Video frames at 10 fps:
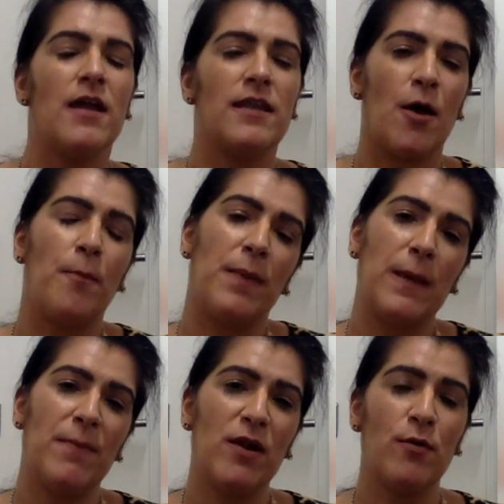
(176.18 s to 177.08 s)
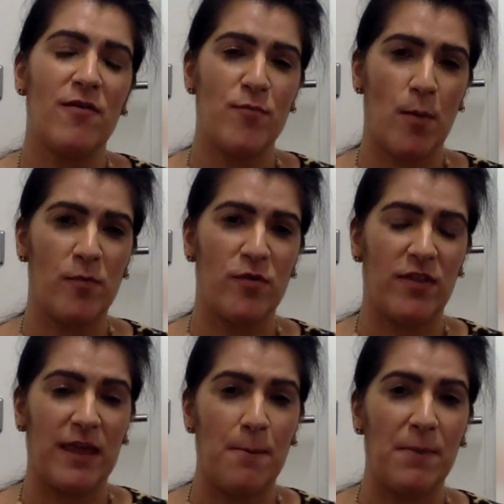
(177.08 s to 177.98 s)
Now, people who have problems with
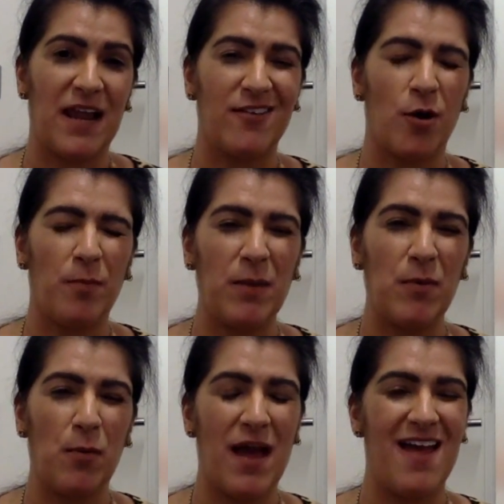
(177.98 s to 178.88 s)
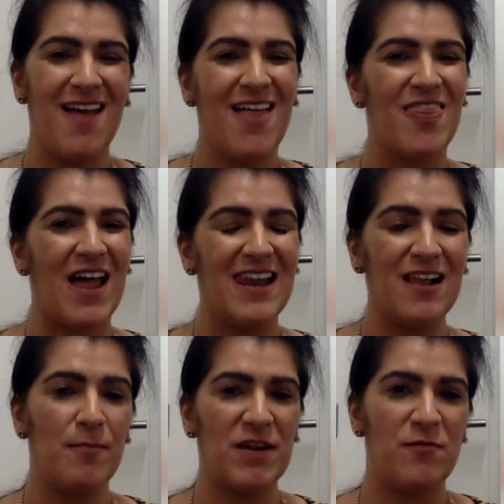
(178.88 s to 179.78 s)
the implant are people where that
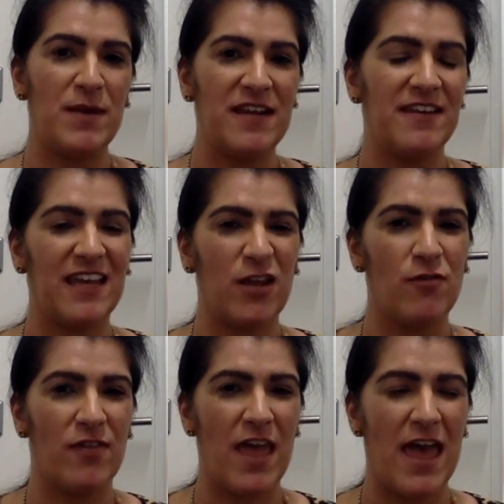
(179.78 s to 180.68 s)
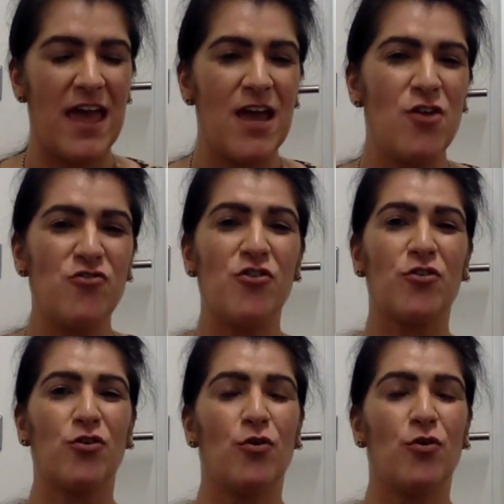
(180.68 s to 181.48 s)
little bit of bleeding here and there just